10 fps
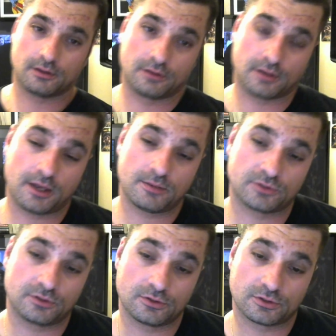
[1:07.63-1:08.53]
The
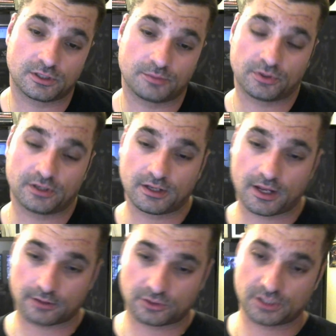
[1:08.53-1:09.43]
games are usually pretty
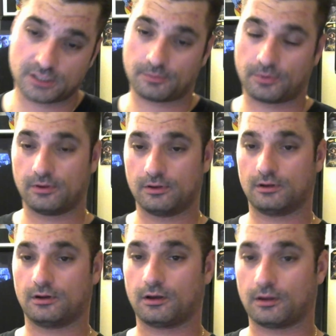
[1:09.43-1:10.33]
dang cheap.
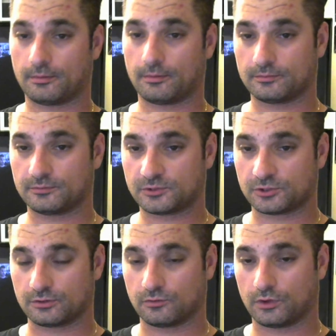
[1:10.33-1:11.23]

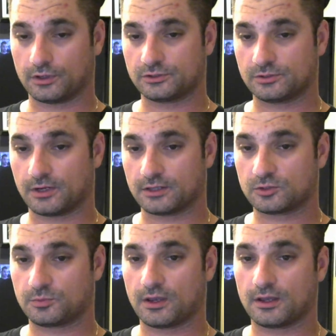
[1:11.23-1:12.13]
Certain ones you might
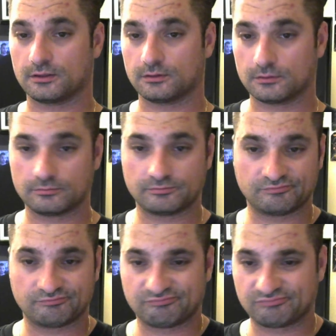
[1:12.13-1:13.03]
spend
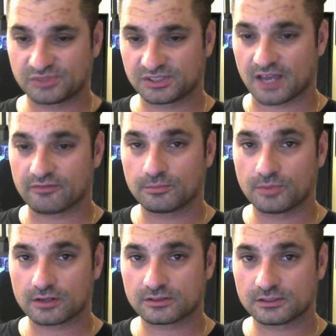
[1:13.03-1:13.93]

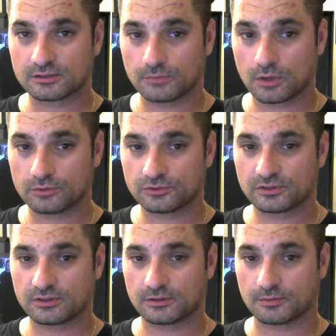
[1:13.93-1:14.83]
$7 at the most,
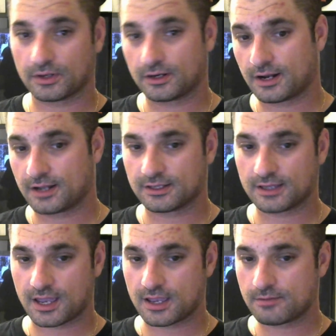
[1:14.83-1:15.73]
depending on the
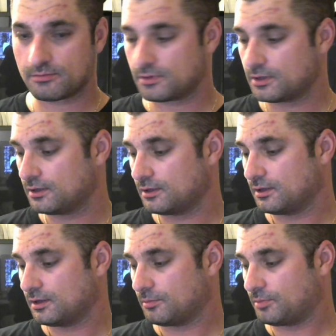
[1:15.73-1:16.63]
game.
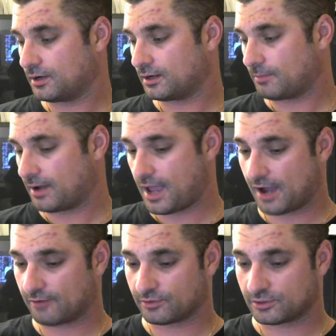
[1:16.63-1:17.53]
But my
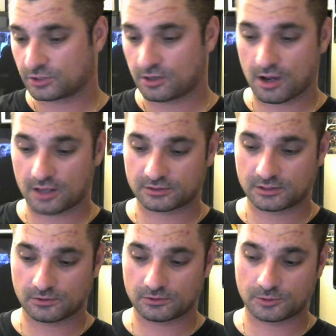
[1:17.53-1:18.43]
average cost
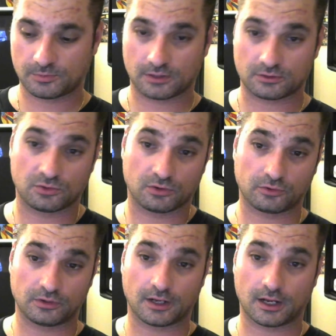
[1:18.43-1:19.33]
here was about $2 or
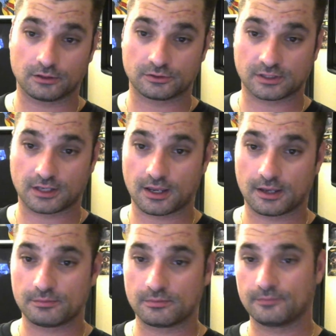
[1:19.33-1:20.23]
$3 a
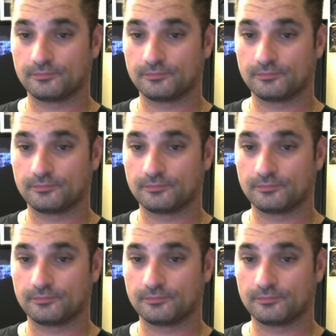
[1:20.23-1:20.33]
game.